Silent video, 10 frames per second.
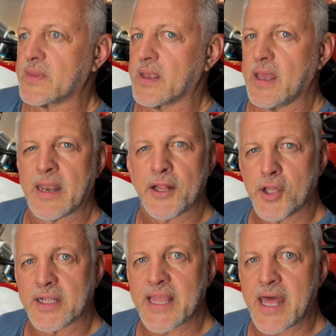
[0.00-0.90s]
And I
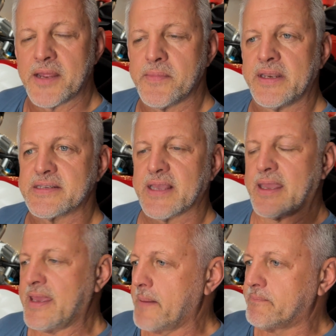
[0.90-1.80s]
looked at him and he's
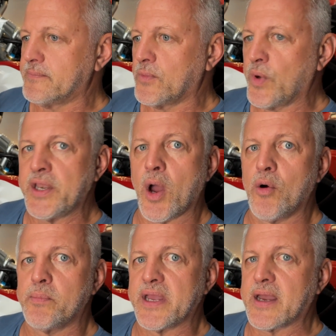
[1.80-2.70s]
like, yep, we
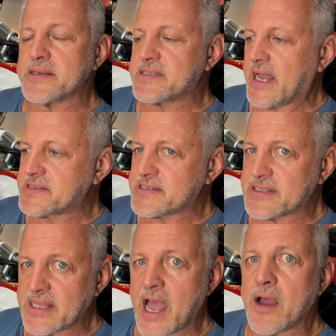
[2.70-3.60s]
know, because that's
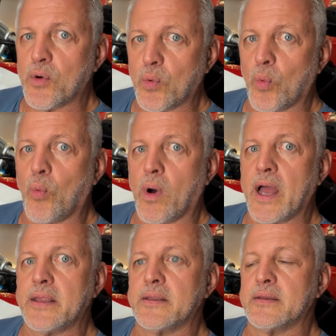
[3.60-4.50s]
not
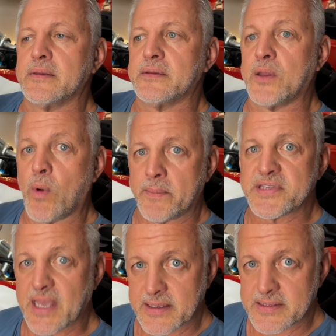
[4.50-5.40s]
what the website